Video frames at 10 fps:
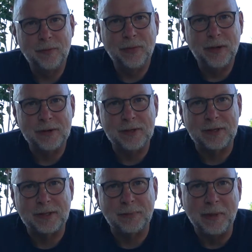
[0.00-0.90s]
there's a
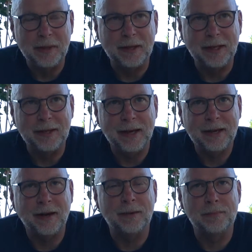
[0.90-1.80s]
stability that
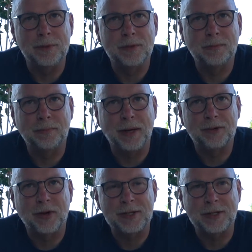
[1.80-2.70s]
comes by
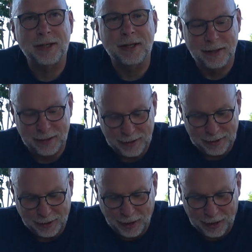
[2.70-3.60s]
trusting
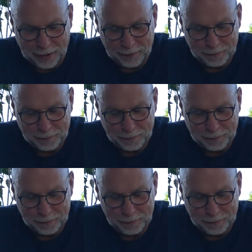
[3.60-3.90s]
in God.